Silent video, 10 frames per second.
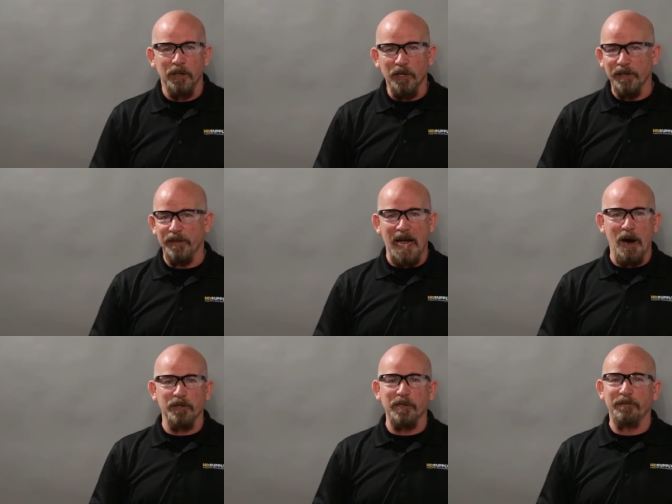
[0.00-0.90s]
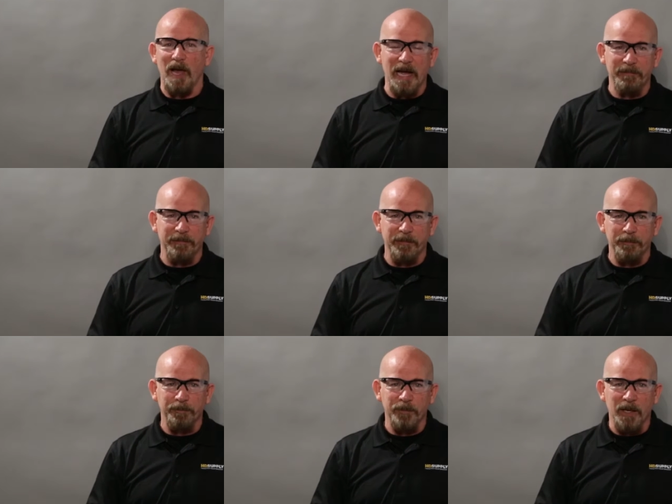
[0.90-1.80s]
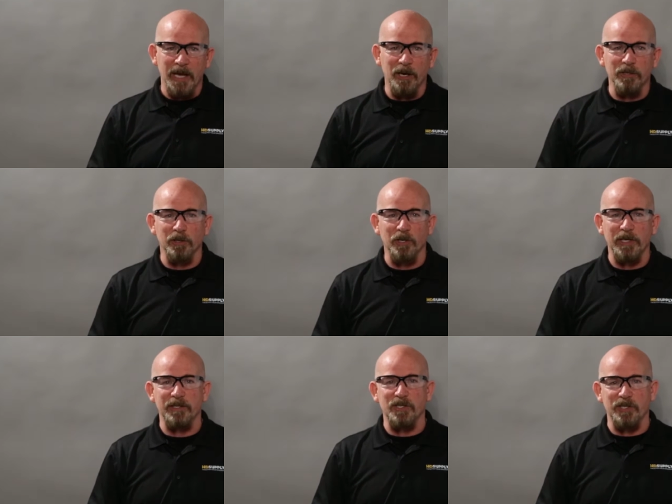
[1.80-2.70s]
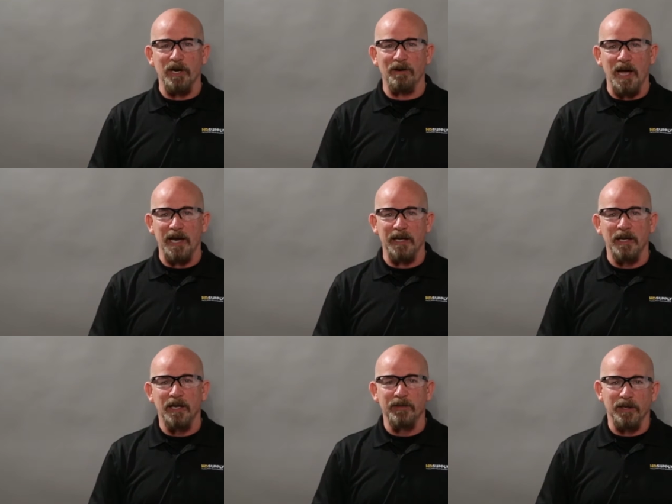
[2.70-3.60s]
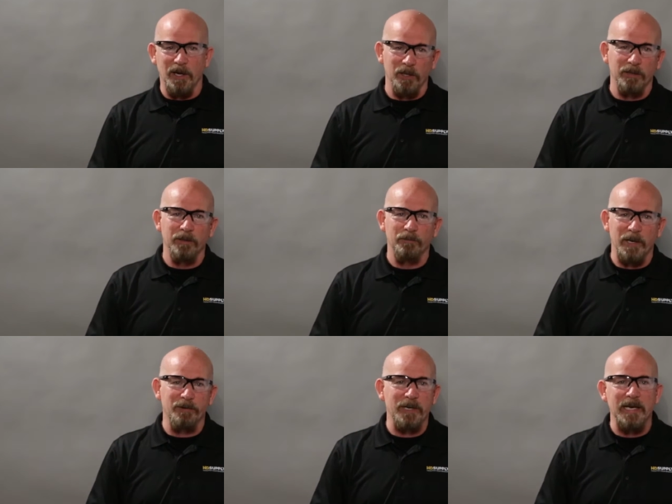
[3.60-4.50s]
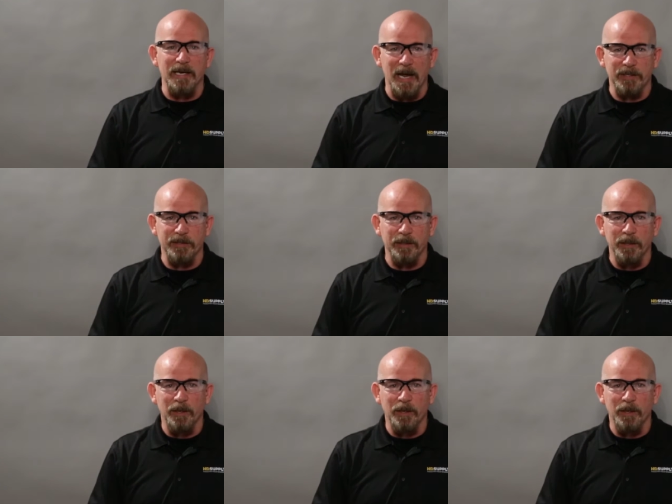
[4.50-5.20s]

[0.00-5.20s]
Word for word: Look at the hours of life and also look at the CRI, the color rendering index.